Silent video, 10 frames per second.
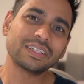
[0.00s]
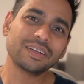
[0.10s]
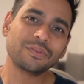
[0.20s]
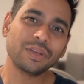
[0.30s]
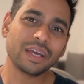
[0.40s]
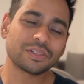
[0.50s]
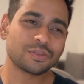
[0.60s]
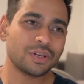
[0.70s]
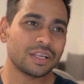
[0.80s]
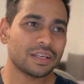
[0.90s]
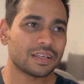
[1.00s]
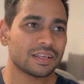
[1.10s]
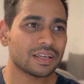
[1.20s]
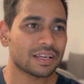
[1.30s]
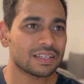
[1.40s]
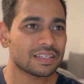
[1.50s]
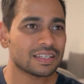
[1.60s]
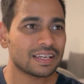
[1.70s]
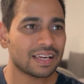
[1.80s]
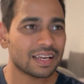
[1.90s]
that we actually
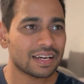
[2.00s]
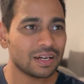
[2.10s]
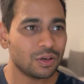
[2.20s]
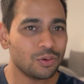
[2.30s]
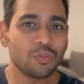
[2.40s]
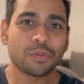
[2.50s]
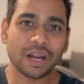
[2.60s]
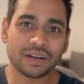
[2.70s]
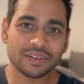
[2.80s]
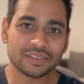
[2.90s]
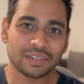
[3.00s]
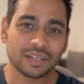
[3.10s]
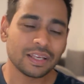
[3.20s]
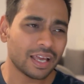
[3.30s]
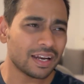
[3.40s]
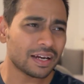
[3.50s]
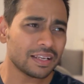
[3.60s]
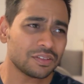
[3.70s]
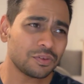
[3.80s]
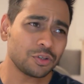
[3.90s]
do practice it. And at
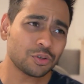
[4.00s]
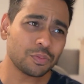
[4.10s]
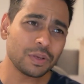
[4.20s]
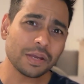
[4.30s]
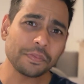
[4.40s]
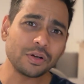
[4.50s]
least we should be